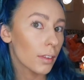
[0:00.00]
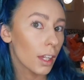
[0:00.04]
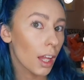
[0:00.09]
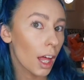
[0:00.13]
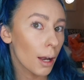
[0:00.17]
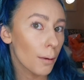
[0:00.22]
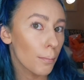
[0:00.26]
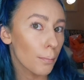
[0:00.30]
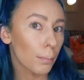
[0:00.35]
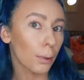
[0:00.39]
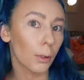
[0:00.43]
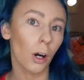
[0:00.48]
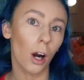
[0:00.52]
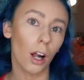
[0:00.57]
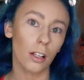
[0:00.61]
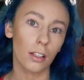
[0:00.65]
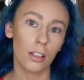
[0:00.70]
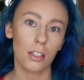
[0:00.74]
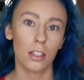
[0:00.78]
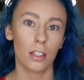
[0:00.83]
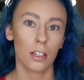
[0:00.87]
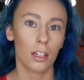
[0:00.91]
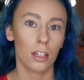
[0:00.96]
and
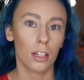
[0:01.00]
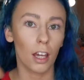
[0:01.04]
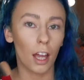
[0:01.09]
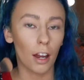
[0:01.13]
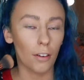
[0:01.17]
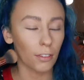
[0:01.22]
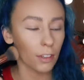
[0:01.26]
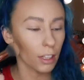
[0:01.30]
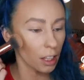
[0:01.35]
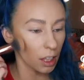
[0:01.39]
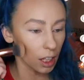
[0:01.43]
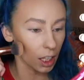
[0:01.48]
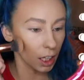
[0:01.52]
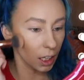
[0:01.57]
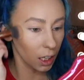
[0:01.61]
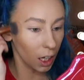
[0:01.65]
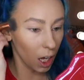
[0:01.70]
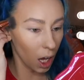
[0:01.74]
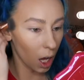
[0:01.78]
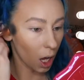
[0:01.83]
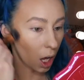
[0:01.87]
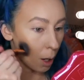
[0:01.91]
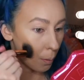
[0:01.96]
bronzing
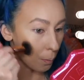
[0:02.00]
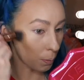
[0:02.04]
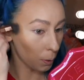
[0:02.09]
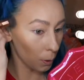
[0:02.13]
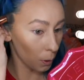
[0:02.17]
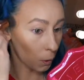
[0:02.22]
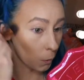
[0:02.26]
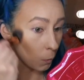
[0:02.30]
everything up.